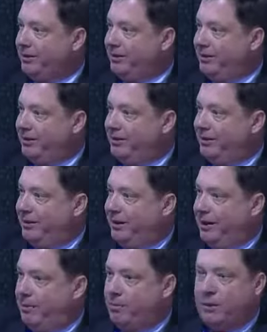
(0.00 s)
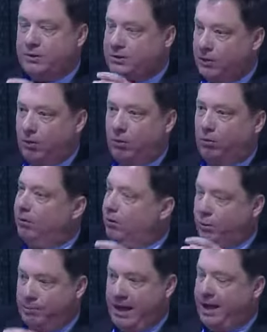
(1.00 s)
Mm-hmm. Um, so
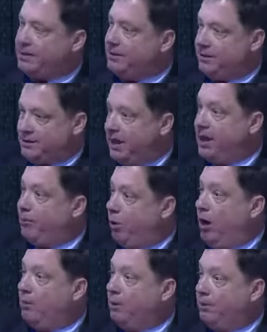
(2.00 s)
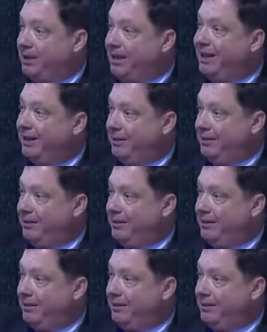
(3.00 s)
we're back to the same problem again.